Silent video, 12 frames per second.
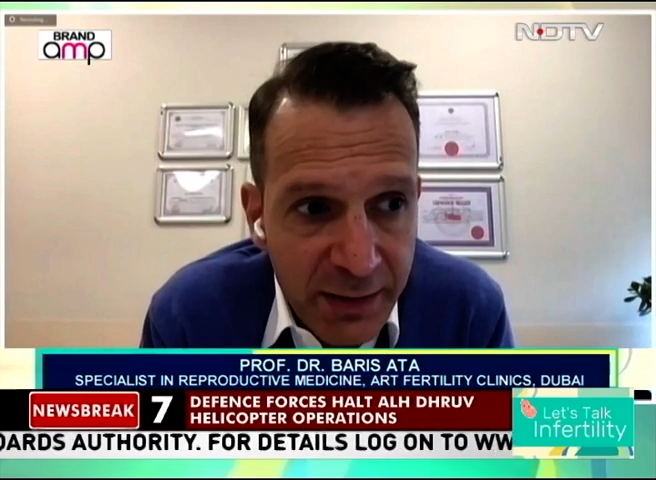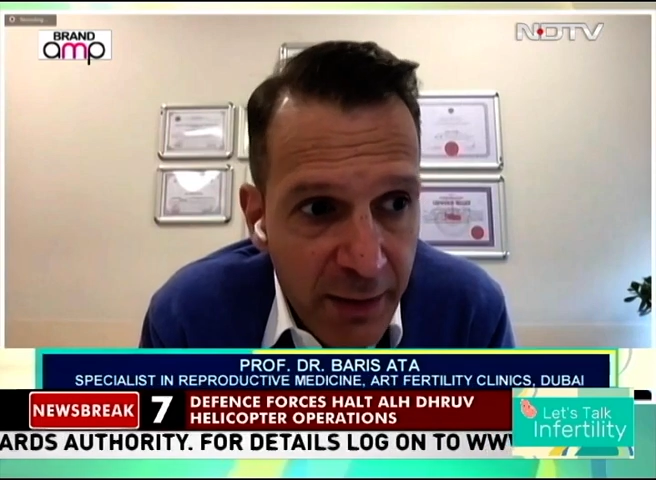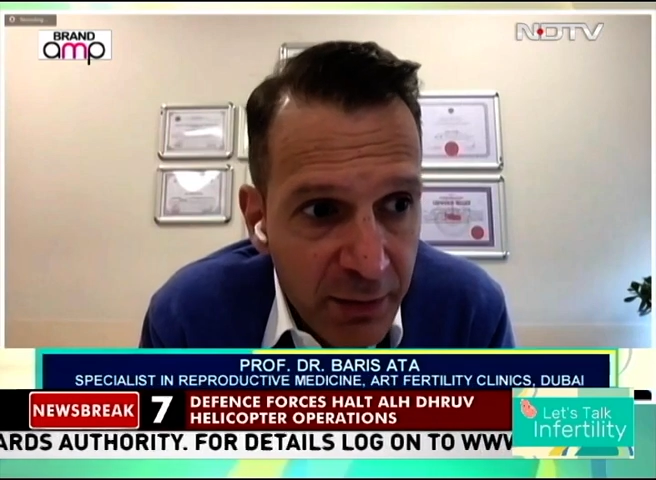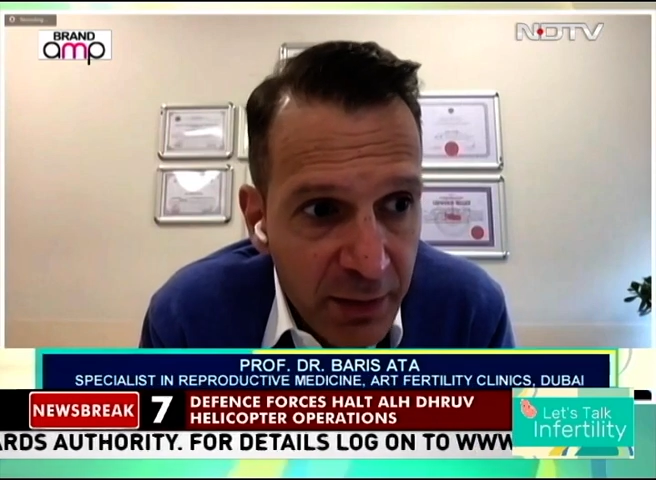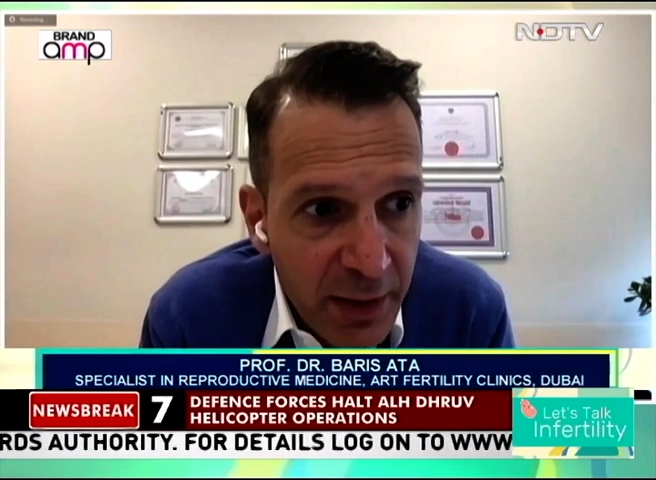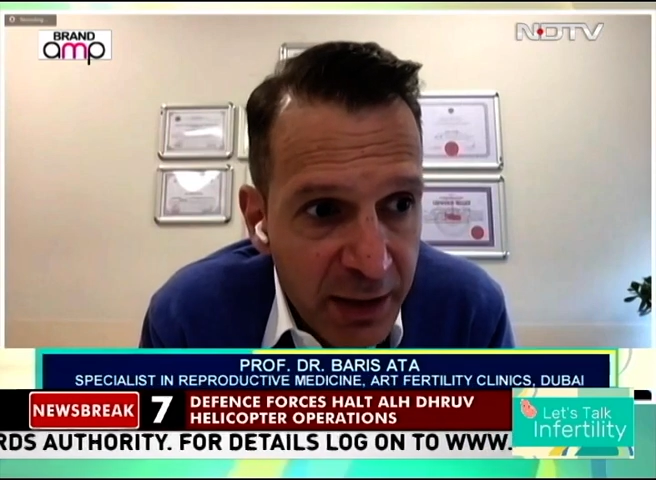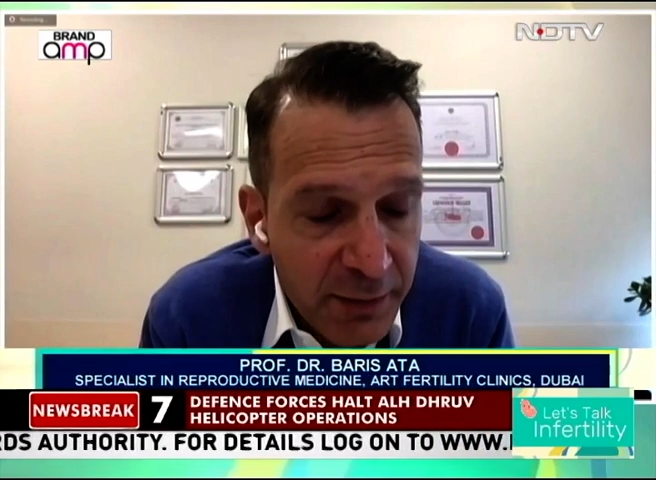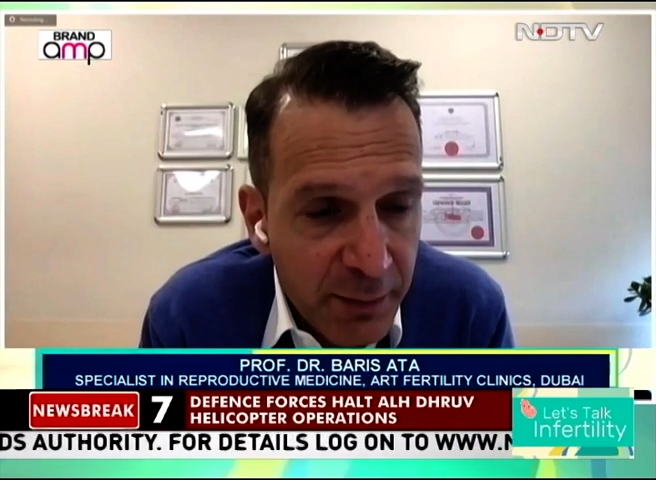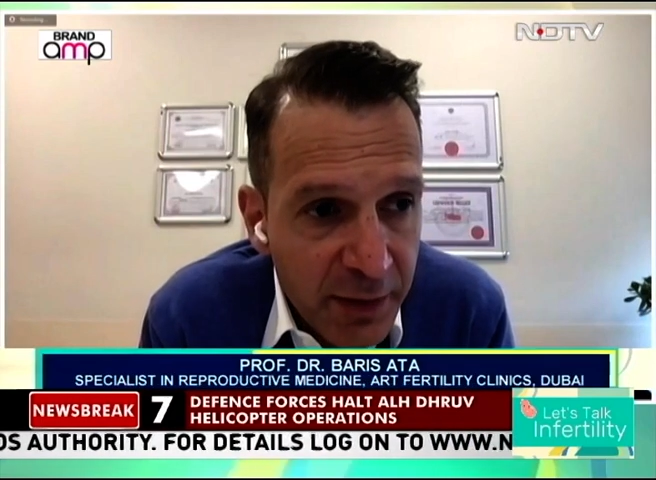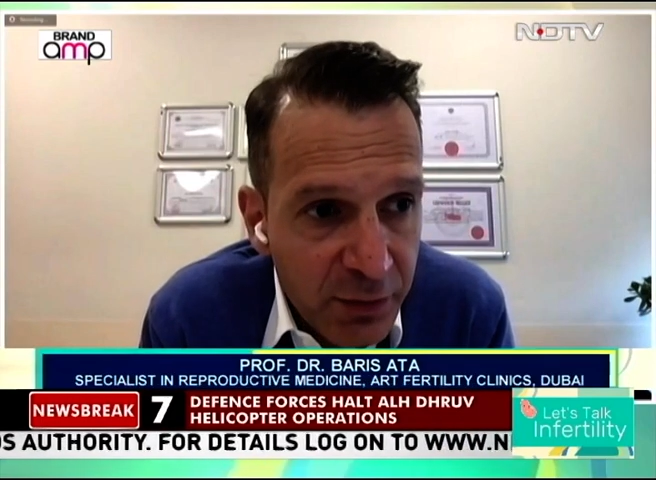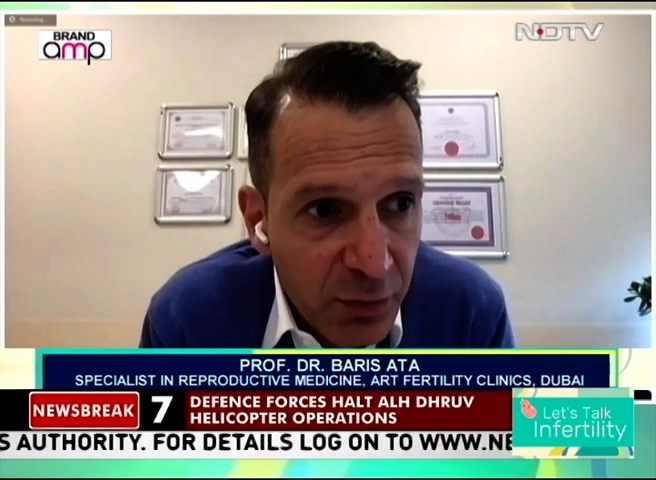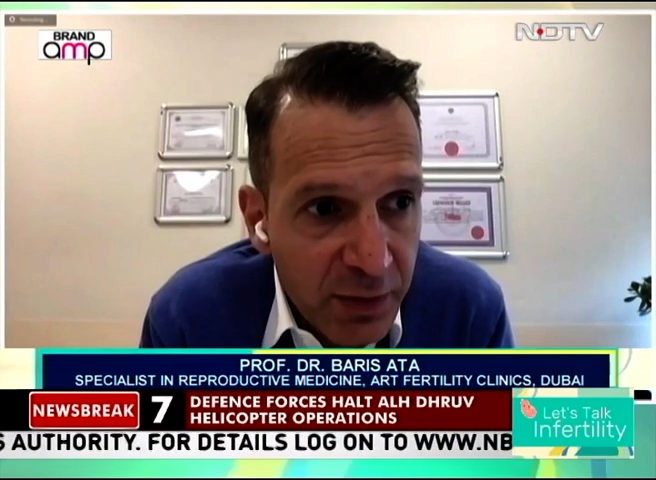are several
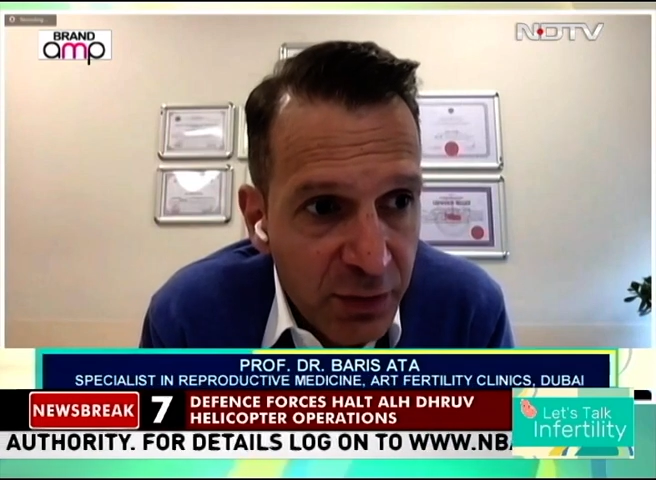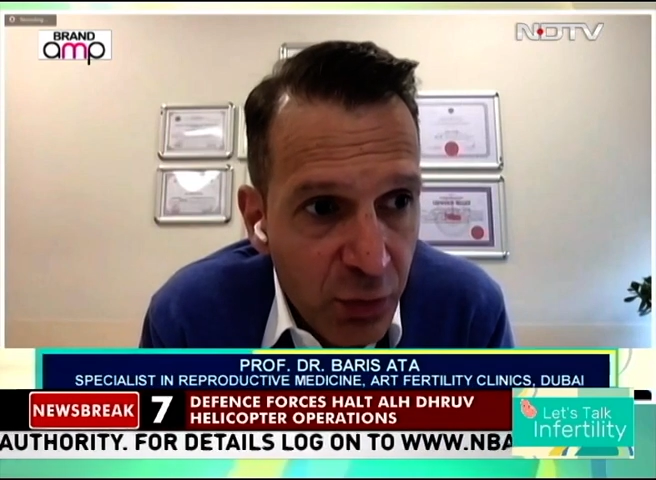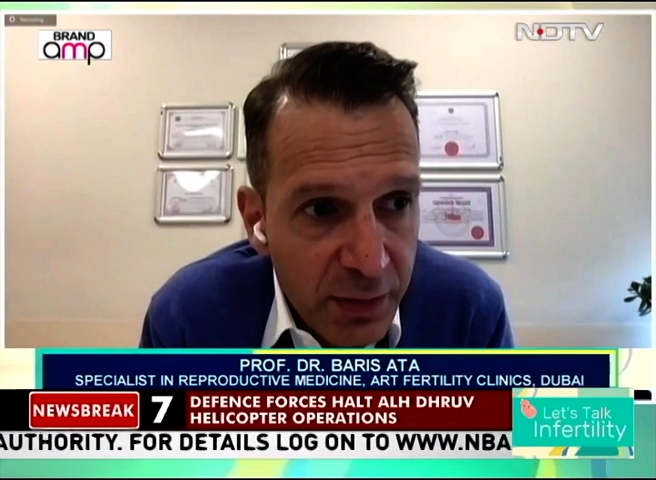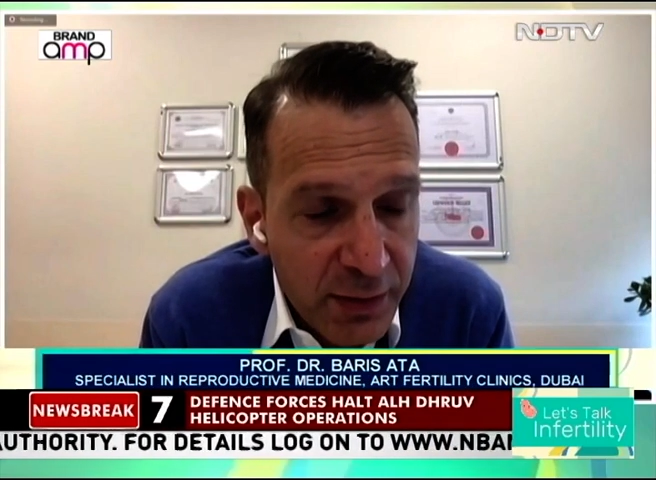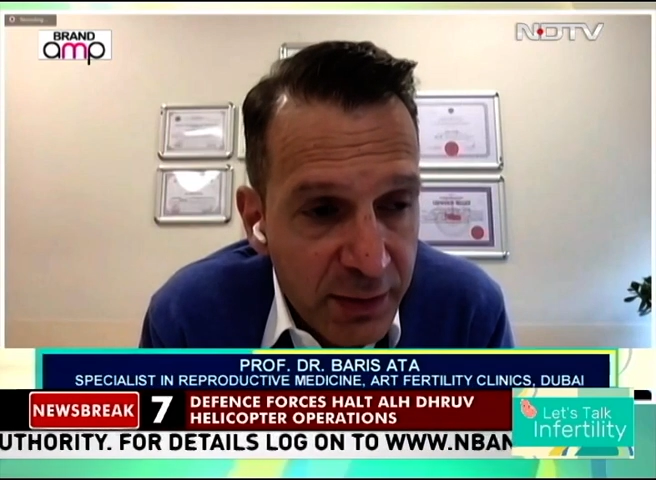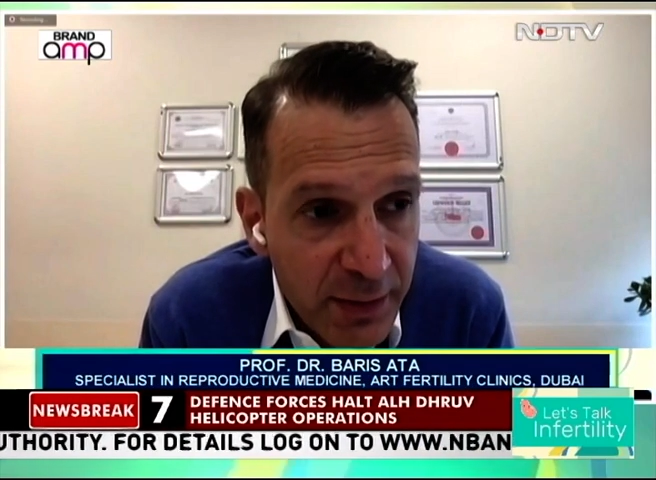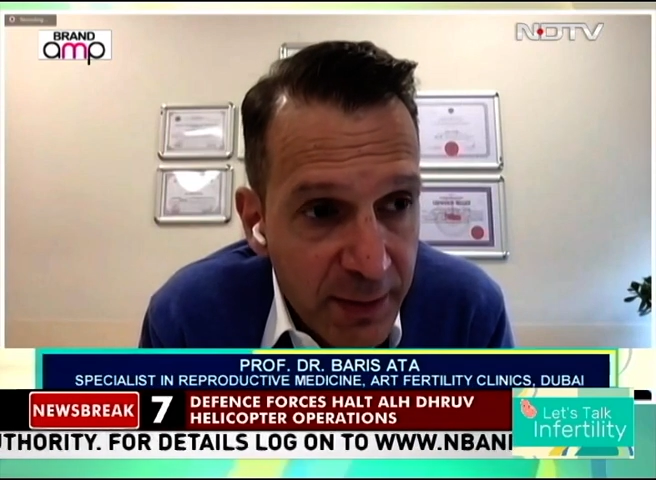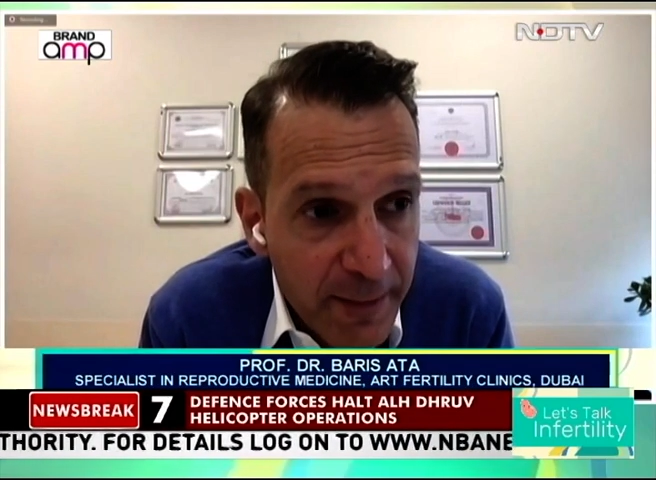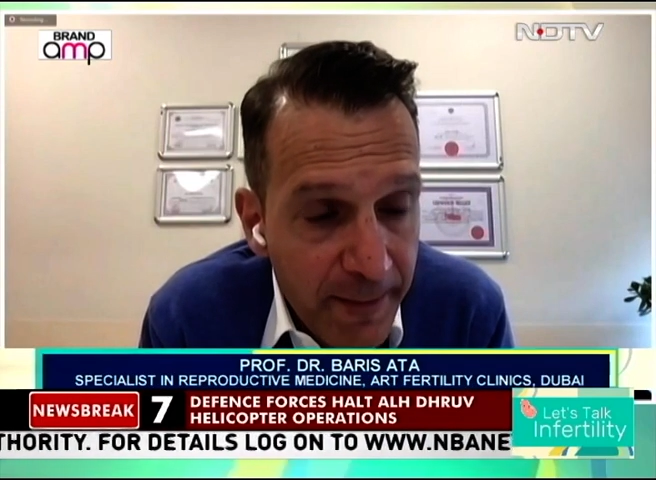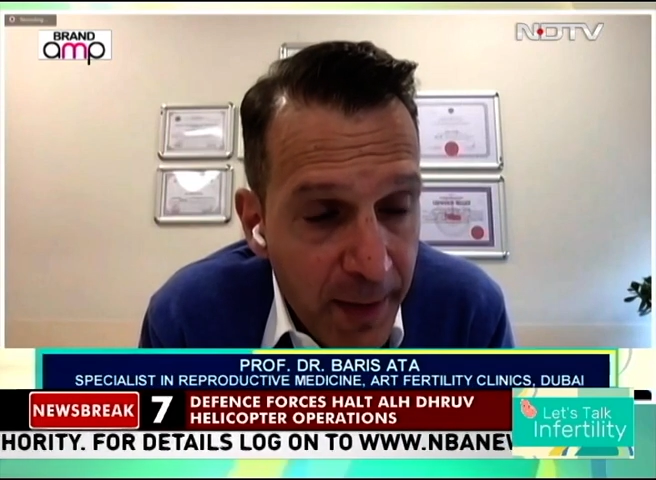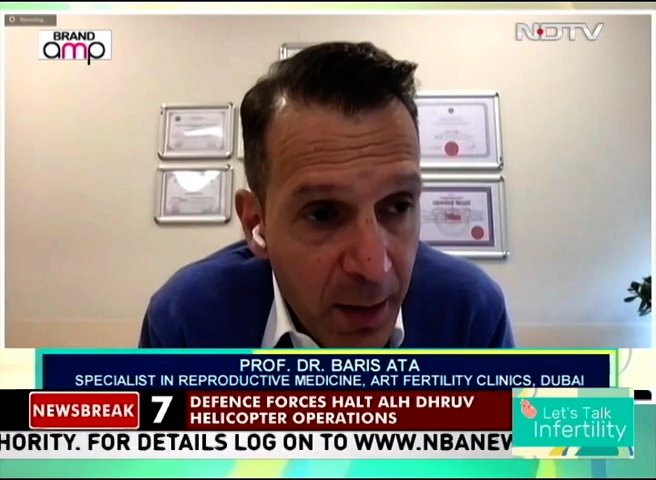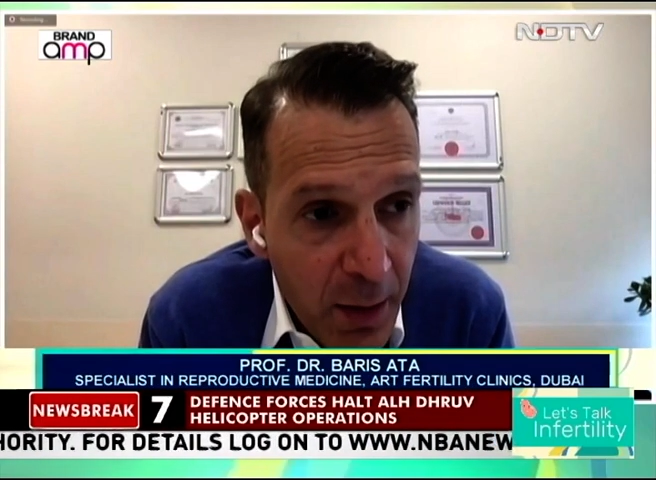aspects to this question.